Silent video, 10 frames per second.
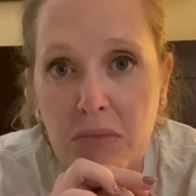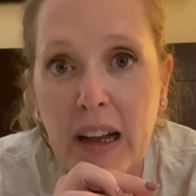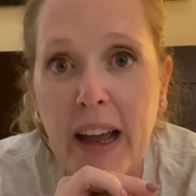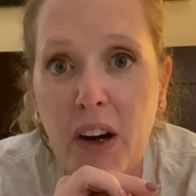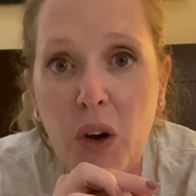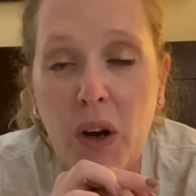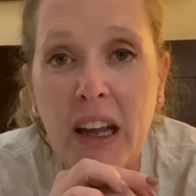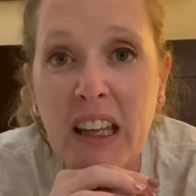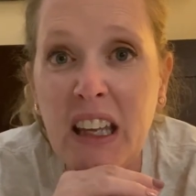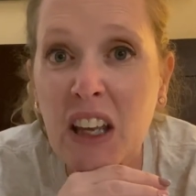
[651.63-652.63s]
I don't know,
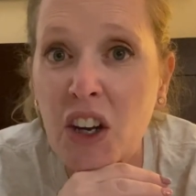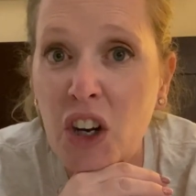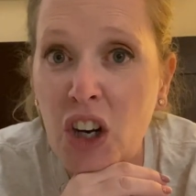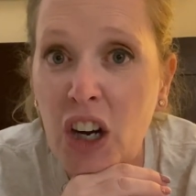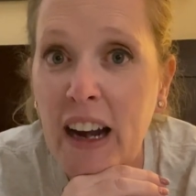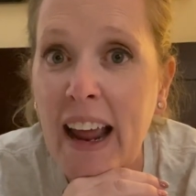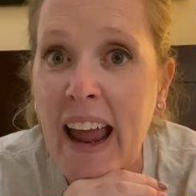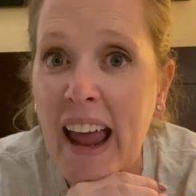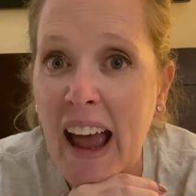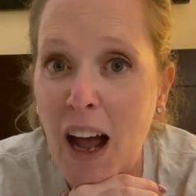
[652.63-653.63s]
a year and a
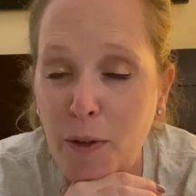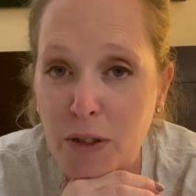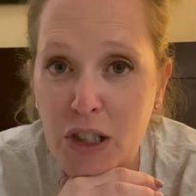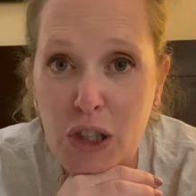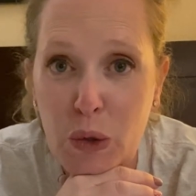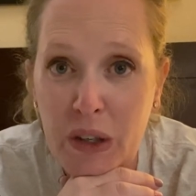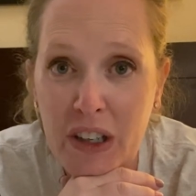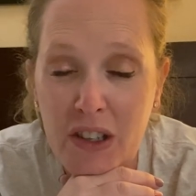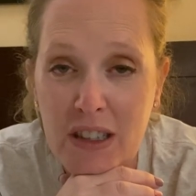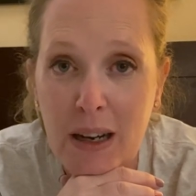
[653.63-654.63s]
half to 2
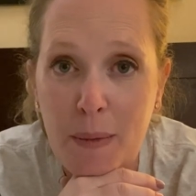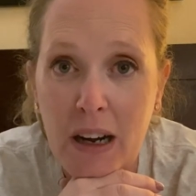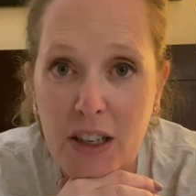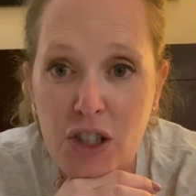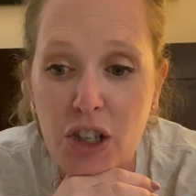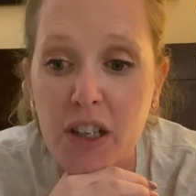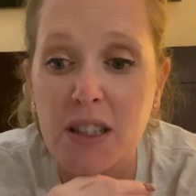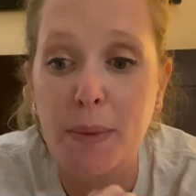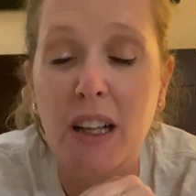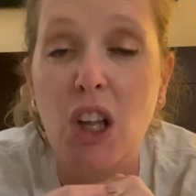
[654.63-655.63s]
years. I'm not sure.
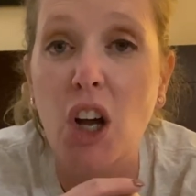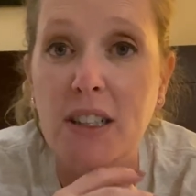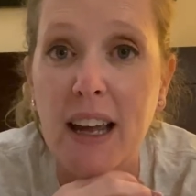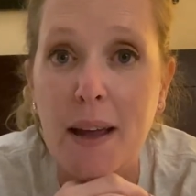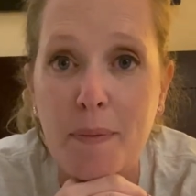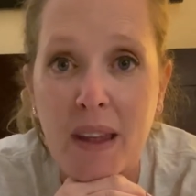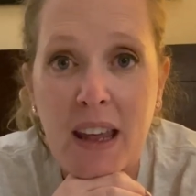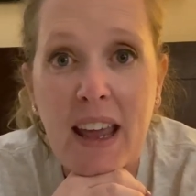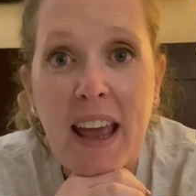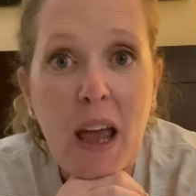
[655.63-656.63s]
It's been a long time.
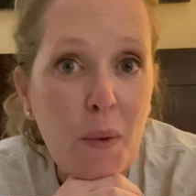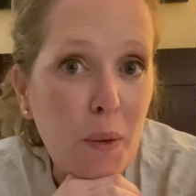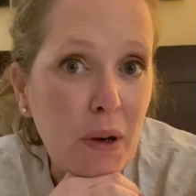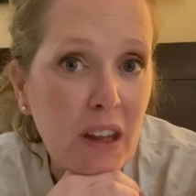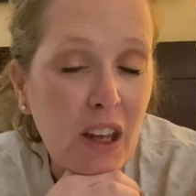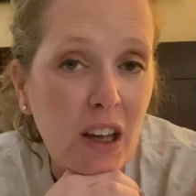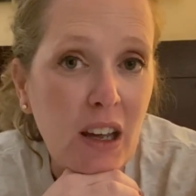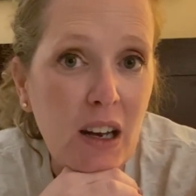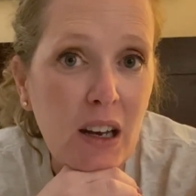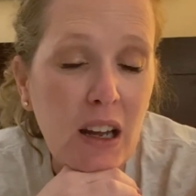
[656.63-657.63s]
It went really
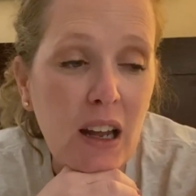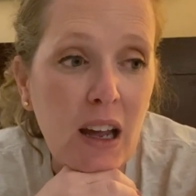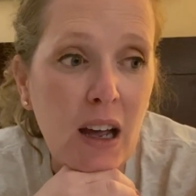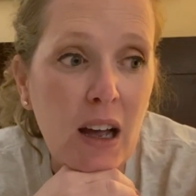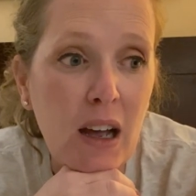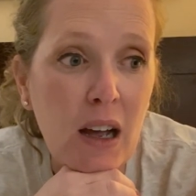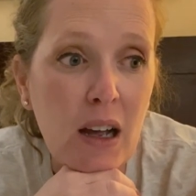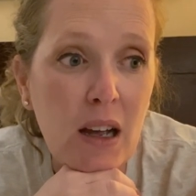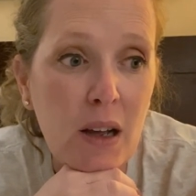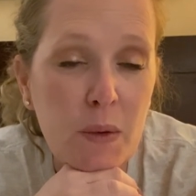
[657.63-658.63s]
good.
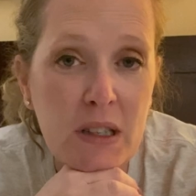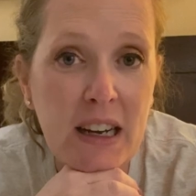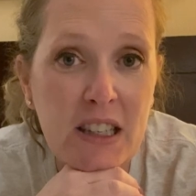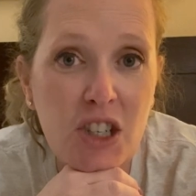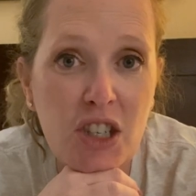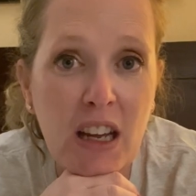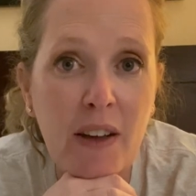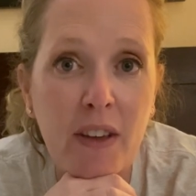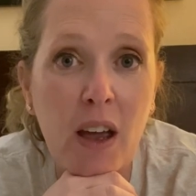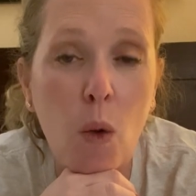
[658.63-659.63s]
It was nice just
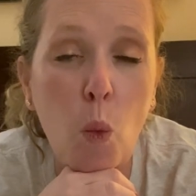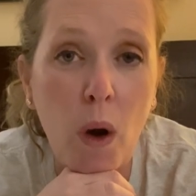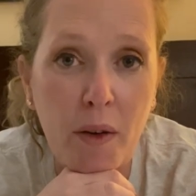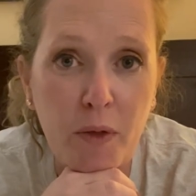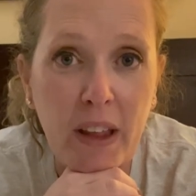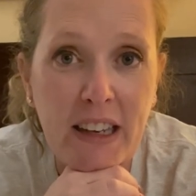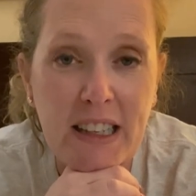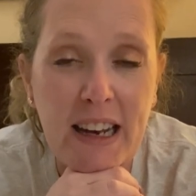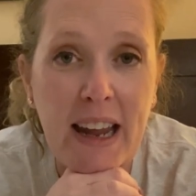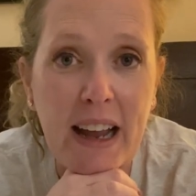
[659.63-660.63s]
having one flight today.